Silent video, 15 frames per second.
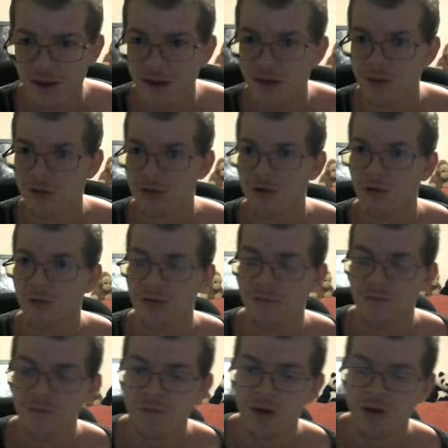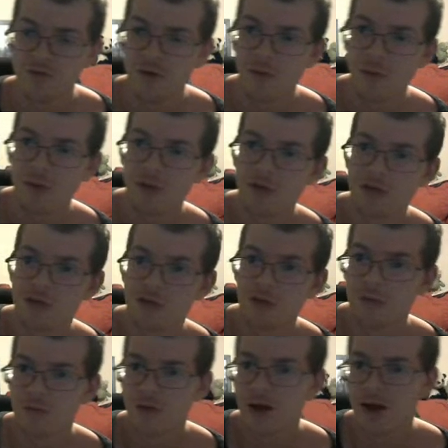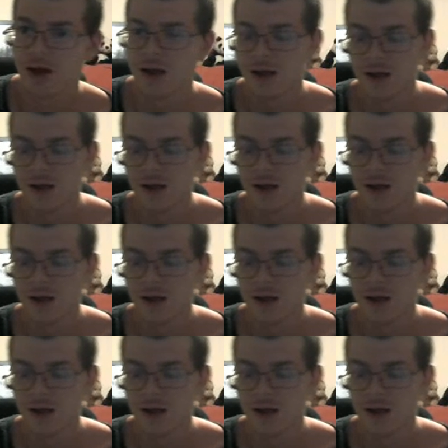Sorry if we missed your